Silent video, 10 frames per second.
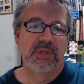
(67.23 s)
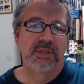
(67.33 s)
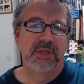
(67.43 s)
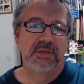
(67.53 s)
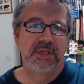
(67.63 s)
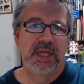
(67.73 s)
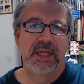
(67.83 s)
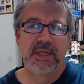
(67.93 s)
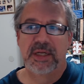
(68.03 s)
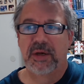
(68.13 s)

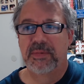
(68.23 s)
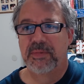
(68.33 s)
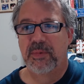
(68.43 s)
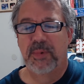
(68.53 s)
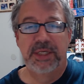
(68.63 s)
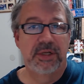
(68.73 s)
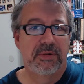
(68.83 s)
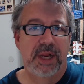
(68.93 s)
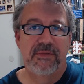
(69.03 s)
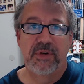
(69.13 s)
understand, you know, what to
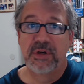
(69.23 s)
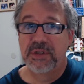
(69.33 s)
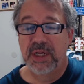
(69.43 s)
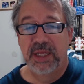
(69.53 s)
create first.